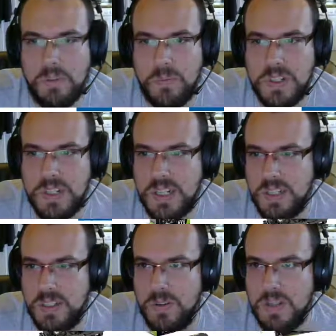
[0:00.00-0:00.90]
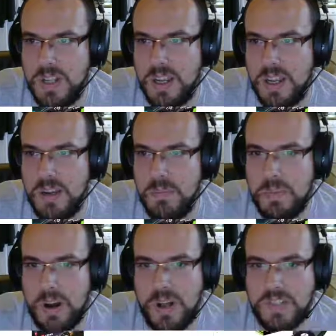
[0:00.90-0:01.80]
which hasn't got a
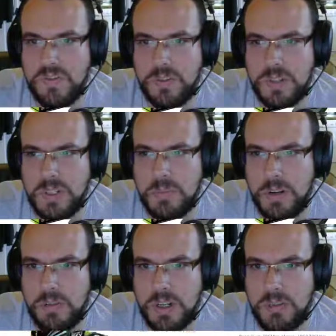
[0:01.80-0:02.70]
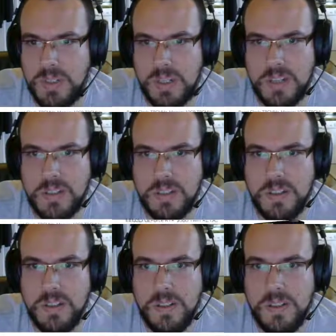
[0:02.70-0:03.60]
pass-through. That's my recommendation.
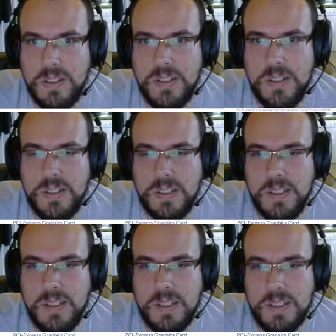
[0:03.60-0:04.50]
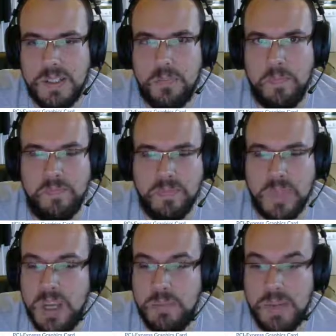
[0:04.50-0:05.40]
But
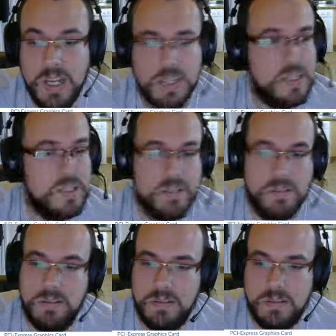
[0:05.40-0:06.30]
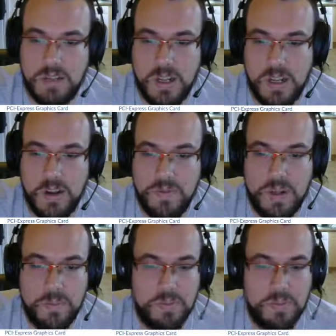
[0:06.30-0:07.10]
yes, I hope that